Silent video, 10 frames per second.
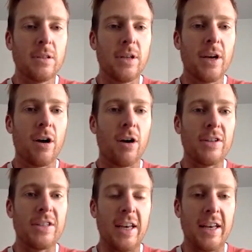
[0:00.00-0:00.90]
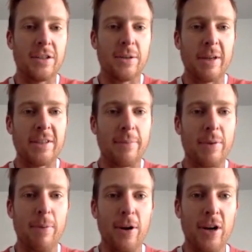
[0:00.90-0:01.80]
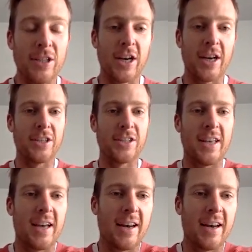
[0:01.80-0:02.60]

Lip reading: Obviously needed to mix up the bowling changes. Dan